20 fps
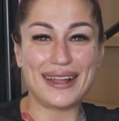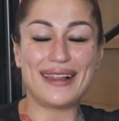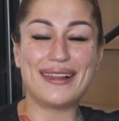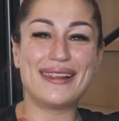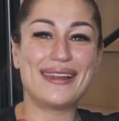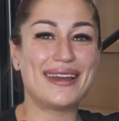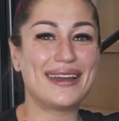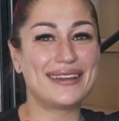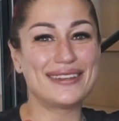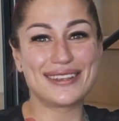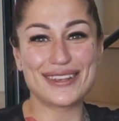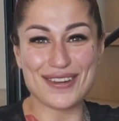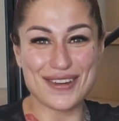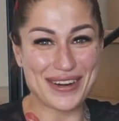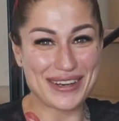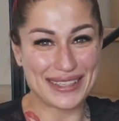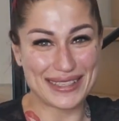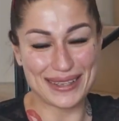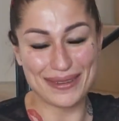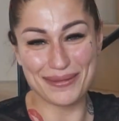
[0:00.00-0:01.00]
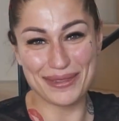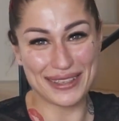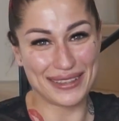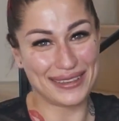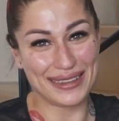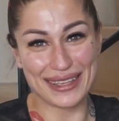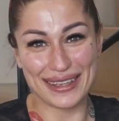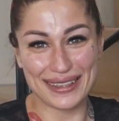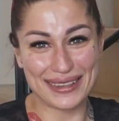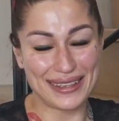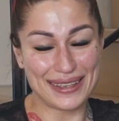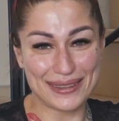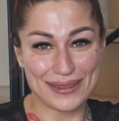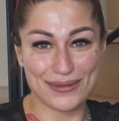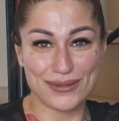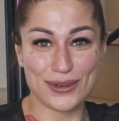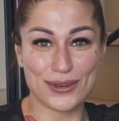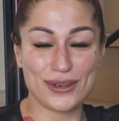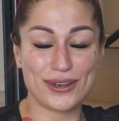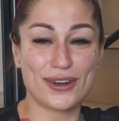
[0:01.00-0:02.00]
length or something like that
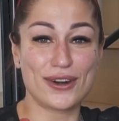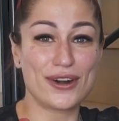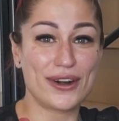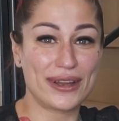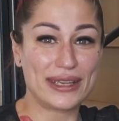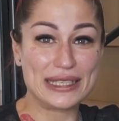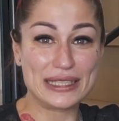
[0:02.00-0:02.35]
for her.